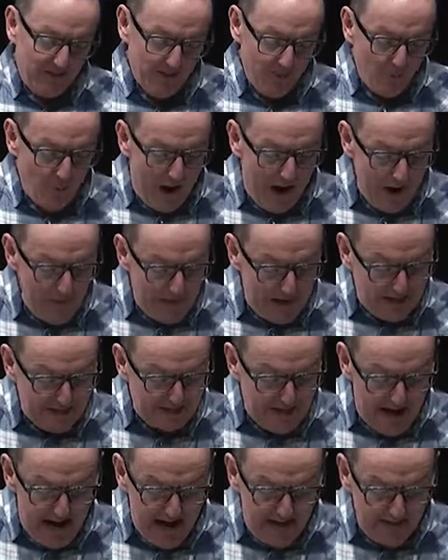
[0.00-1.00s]
Why am I
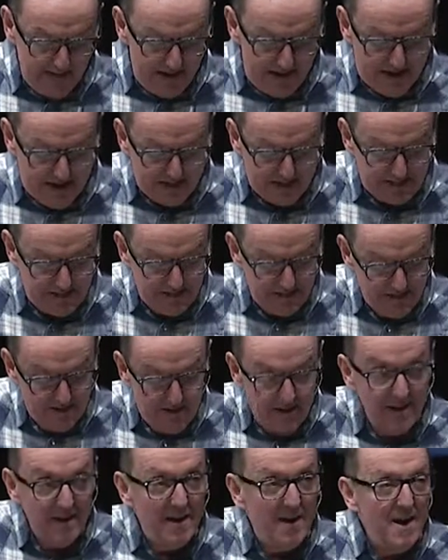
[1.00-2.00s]
saying this?
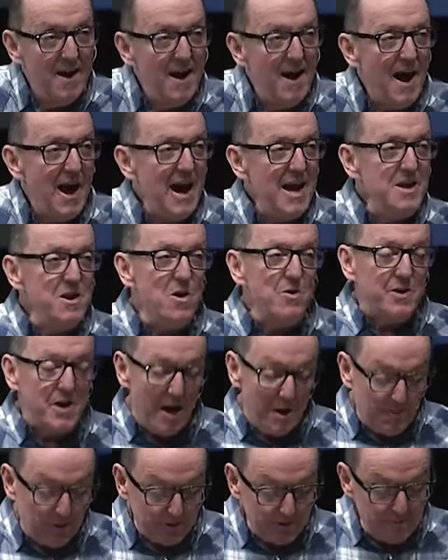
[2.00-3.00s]
I know
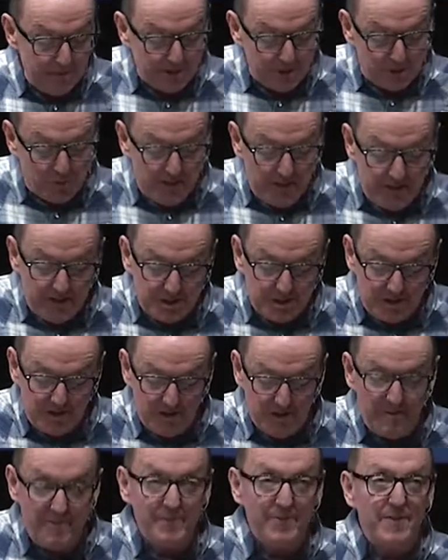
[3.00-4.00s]
couples, let me just read this to
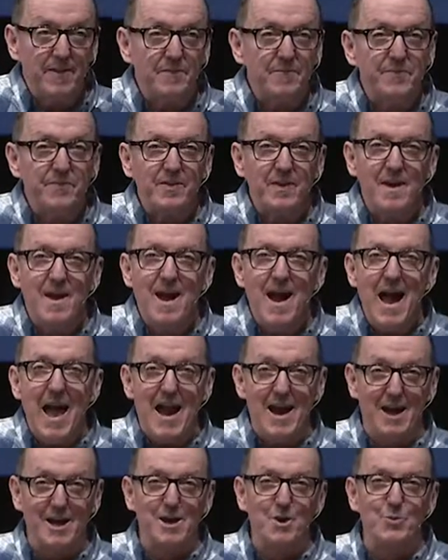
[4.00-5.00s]
you, and
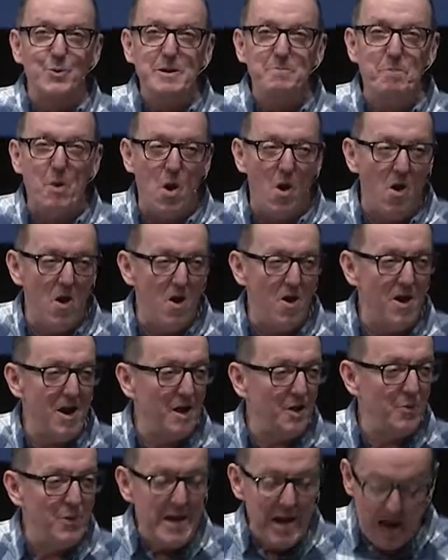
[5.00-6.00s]
I'm going to read Paul, I'm
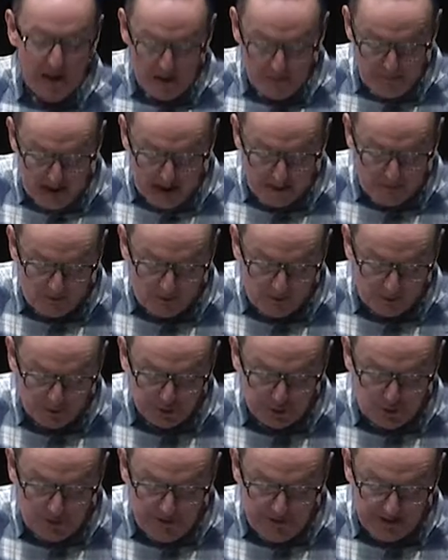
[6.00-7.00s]
going to read out of the Bible. 1
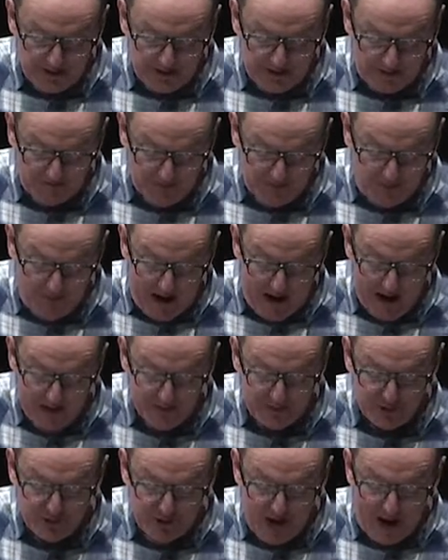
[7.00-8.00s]
Corinthians 7:5,
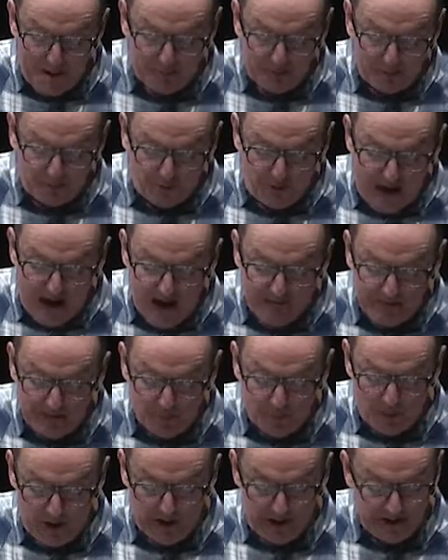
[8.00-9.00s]
stop depriving
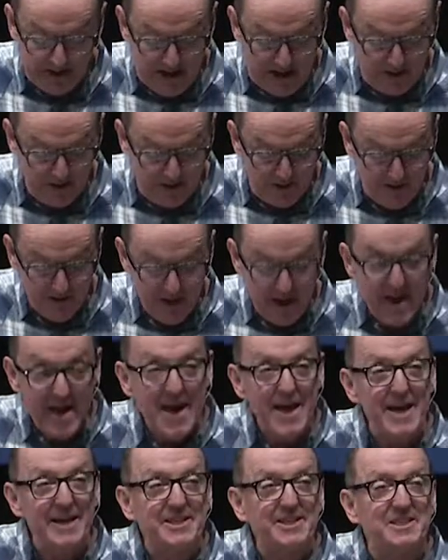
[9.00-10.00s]
one another
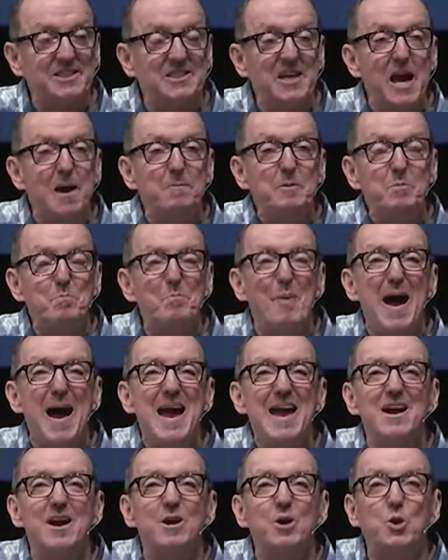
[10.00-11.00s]
except
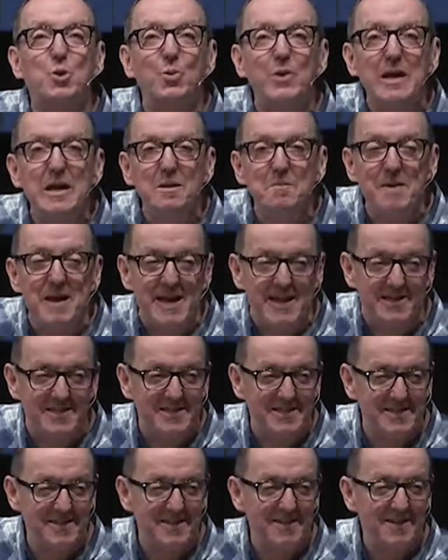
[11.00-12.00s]
by agreement.